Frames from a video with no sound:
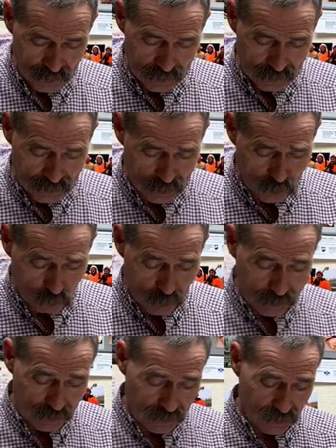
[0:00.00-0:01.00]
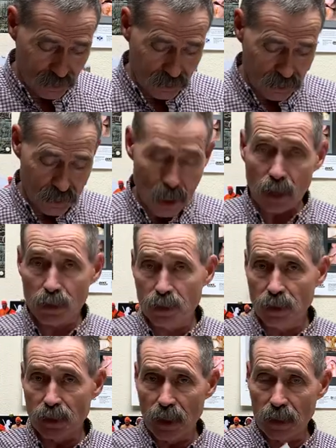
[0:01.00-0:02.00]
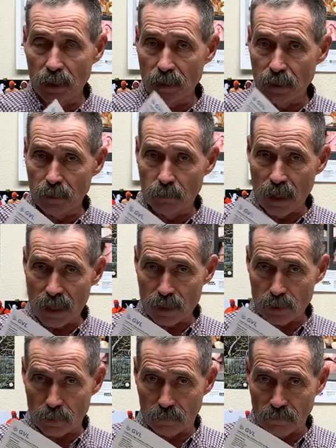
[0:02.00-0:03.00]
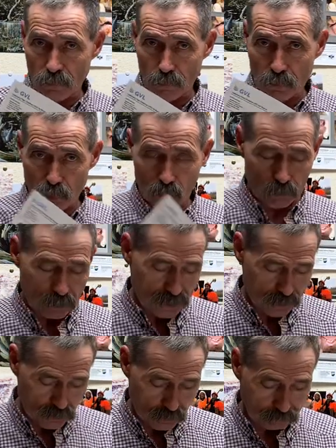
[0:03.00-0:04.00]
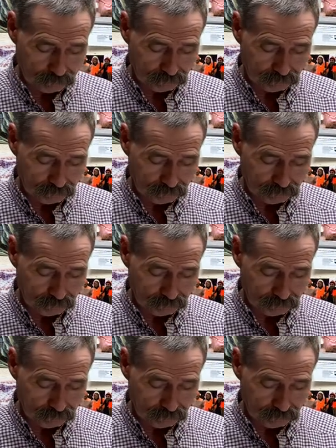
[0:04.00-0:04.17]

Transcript: This one is Oxyted and neomycin for milk replacer.